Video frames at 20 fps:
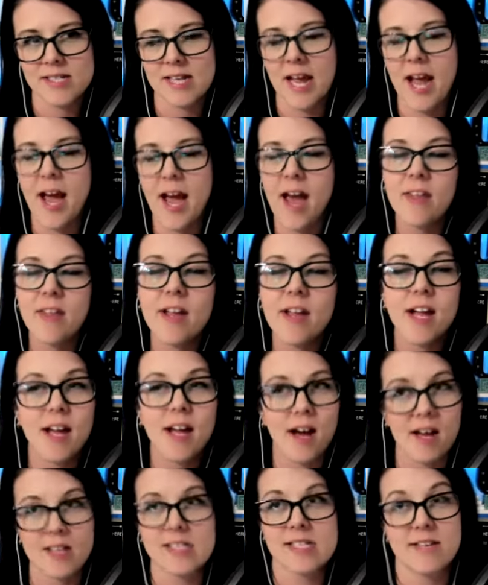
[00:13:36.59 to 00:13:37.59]
I, I think
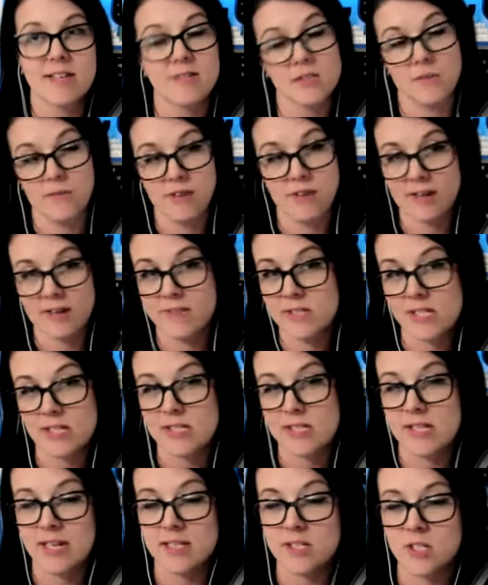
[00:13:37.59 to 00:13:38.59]
I honestly have some fear of
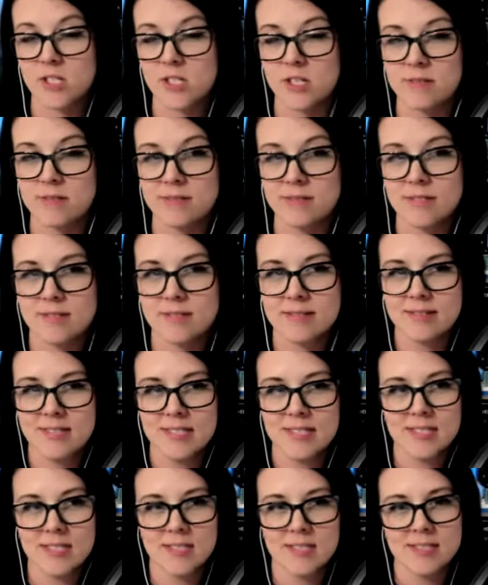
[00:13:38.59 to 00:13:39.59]
success too,
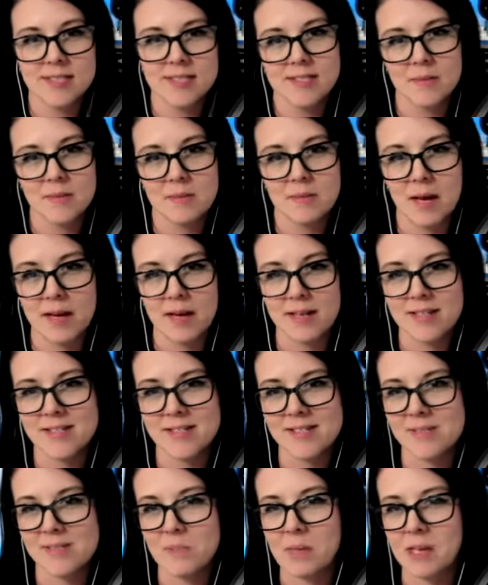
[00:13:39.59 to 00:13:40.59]
to be
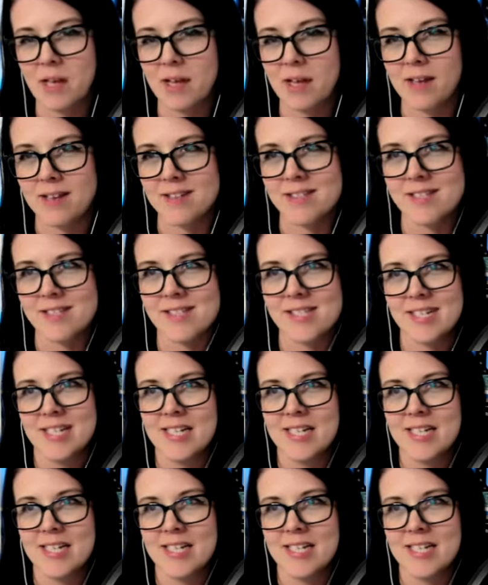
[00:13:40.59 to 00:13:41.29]
honest, because yeah.